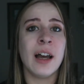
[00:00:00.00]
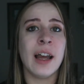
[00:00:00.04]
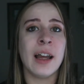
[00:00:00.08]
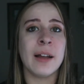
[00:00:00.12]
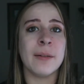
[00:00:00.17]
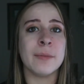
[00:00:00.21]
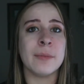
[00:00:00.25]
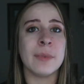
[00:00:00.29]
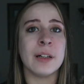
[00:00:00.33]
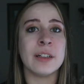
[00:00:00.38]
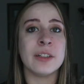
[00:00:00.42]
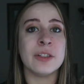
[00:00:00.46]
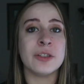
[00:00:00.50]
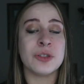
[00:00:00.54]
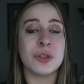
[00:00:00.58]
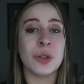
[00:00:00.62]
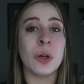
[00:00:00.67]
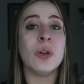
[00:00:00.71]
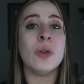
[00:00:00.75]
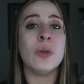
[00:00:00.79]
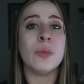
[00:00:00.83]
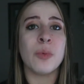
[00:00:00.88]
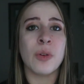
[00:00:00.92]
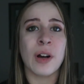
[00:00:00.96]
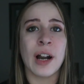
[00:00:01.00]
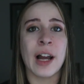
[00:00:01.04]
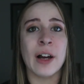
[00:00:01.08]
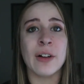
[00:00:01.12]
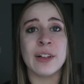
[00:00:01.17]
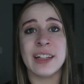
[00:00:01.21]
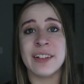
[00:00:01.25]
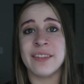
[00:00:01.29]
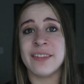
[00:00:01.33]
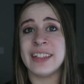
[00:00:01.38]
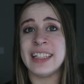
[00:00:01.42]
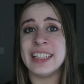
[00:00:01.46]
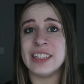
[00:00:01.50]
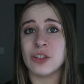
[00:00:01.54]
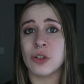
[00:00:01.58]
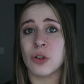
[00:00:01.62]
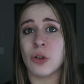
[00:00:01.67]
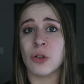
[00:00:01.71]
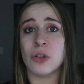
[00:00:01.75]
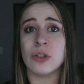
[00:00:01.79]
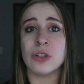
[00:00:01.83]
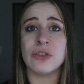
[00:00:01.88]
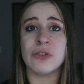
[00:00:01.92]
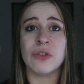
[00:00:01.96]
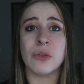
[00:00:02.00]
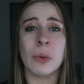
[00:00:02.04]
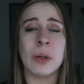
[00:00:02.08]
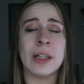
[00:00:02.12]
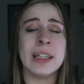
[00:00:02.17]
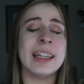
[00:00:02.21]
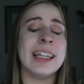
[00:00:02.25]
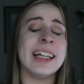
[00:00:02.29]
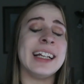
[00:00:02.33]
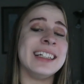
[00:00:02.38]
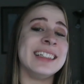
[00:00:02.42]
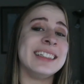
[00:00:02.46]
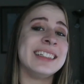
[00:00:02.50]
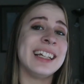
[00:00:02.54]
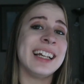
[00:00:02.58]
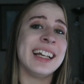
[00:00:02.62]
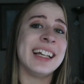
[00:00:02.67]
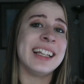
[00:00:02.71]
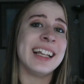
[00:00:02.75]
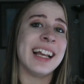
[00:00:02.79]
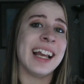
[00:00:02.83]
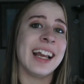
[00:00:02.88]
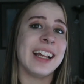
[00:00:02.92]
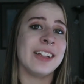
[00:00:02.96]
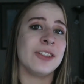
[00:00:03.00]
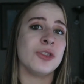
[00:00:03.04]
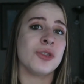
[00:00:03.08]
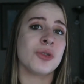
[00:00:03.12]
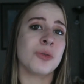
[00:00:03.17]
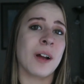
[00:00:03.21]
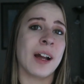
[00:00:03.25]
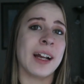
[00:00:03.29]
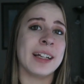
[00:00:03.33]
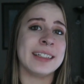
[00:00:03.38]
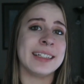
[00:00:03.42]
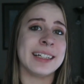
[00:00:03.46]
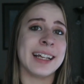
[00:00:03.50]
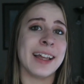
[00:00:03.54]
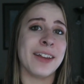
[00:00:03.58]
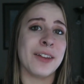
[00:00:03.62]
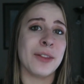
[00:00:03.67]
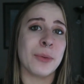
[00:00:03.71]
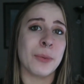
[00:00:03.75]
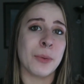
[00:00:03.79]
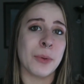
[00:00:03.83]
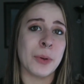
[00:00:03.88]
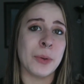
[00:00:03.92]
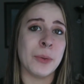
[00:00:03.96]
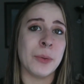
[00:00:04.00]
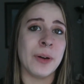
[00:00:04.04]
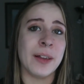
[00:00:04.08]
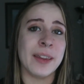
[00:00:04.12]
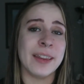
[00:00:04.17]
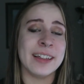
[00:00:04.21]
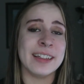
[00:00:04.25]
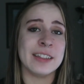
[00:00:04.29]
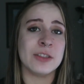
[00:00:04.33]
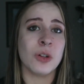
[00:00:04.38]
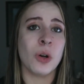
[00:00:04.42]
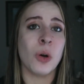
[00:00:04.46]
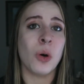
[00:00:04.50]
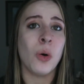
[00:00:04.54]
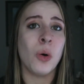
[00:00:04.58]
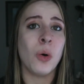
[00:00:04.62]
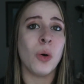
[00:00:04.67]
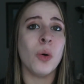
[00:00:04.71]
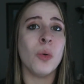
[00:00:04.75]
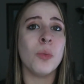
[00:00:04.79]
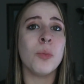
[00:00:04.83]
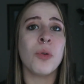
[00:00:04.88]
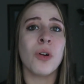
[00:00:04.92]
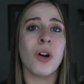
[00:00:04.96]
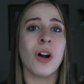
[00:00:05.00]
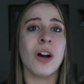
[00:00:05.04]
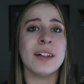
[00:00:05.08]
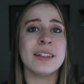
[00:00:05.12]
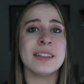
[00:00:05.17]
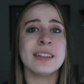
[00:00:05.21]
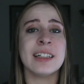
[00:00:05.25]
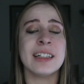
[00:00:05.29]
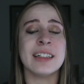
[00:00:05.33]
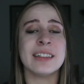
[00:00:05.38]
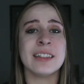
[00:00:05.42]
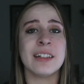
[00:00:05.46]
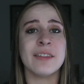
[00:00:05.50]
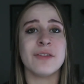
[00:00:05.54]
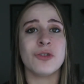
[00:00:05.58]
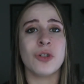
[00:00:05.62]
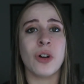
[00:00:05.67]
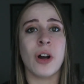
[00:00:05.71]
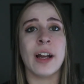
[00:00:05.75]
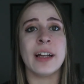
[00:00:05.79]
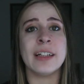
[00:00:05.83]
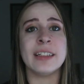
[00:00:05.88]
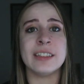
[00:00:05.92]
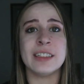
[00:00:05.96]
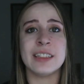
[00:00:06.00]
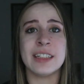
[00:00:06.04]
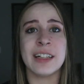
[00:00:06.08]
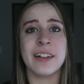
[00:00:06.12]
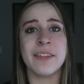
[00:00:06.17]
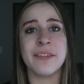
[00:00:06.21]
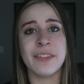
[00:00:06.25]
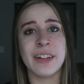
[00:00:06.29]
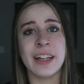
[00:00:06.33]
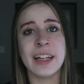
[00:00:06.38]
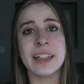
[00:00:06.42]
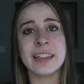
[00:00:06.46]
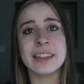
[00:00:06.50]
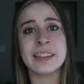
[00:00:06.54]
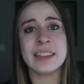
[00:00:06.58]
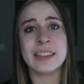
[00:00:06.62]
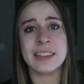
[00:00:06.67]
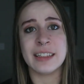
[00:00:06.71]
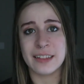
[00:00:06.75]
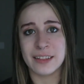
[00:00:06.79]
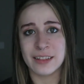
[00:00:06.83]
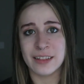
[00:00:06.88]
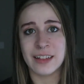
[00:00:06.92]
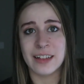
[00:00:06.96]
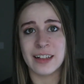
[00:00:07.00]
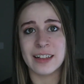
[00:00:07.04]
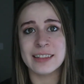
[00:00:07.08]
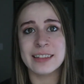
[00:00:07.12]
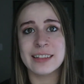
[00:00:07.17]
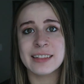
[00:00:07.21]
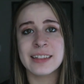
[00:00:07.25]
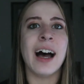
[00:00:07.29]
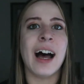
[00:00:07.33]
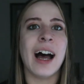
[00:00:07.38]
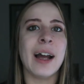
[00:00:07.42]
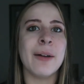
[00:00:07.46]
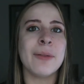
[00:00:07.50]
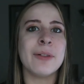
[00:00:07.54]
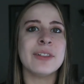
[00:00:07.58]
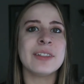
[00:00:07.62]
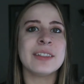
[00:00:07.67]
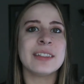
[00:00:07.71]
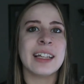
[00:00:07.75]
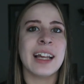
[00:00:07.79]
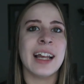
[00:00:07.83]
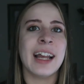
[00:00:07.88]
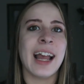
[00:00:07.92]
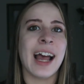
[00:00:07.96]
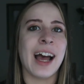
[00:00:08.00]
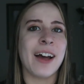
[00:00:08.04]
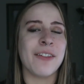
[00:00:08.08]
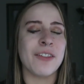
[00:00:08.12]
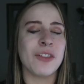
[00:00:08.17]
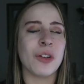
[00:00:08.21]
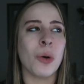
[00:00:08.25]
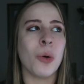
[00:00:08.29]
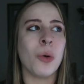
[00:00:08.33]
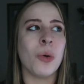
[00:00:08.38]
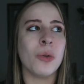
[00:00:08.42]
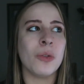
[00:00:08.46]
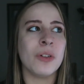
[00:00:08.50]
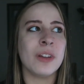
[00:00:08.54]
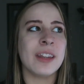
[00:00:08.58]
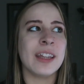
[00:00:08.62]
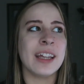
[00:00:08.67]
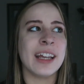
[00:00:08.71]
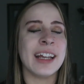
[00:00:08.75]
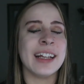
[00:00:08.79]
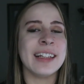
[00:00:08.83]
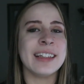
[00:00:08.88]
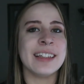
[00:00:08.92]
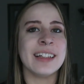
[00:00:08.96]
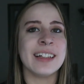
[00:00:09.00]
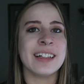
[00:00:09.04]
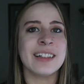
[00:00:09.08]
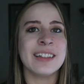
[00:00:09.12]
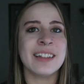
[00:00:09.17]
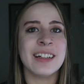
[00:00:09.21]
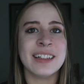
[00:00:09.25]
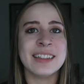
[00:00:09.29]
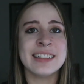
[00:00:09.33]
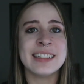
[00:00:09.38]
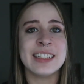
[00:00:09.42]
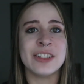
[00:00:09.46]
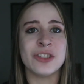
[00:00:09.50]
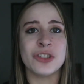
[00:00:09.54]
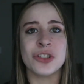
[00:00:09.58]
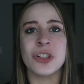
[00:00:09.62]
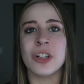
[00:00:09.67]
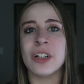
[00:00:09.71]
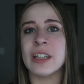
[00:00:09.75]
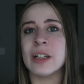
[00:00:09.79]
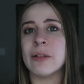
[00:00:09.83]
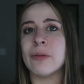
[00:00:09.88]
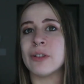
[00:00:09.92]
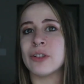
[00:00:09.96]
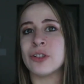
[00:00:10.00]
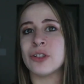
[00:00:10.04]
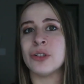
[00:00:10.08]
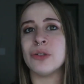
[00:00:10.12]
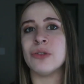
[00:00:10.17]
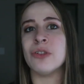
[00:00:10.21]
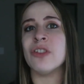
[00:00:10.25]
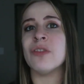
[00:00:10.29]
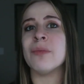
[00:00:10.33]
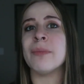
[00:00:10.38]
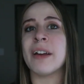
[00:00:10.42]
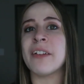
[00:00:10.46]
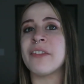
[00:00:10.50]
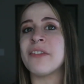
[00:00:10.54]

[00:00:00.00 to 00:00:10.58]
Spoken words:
am so proud of these girls for what they did and tried to get through this whole process of trying to convict Nicholas. I will say, out of the whole thing, Nicholas and Charlotte were two of